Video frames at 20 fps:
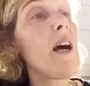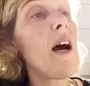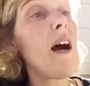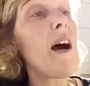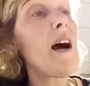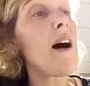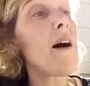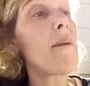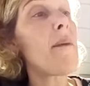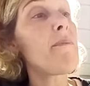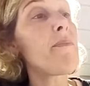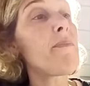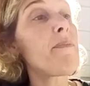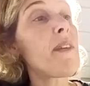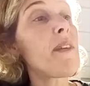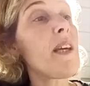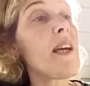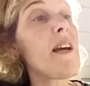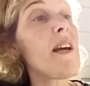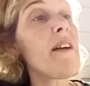
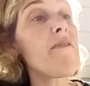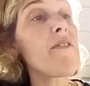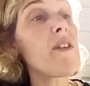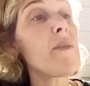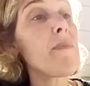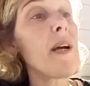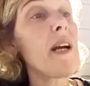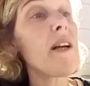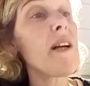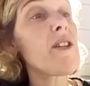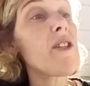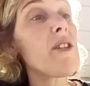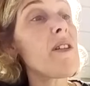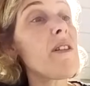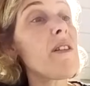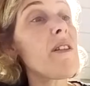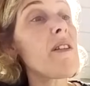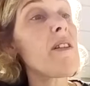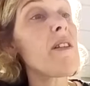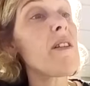Every
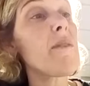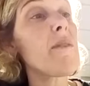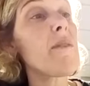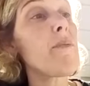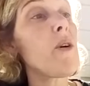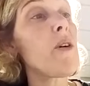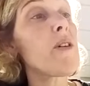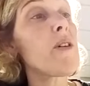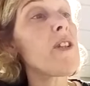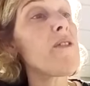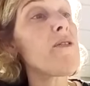person that is in the body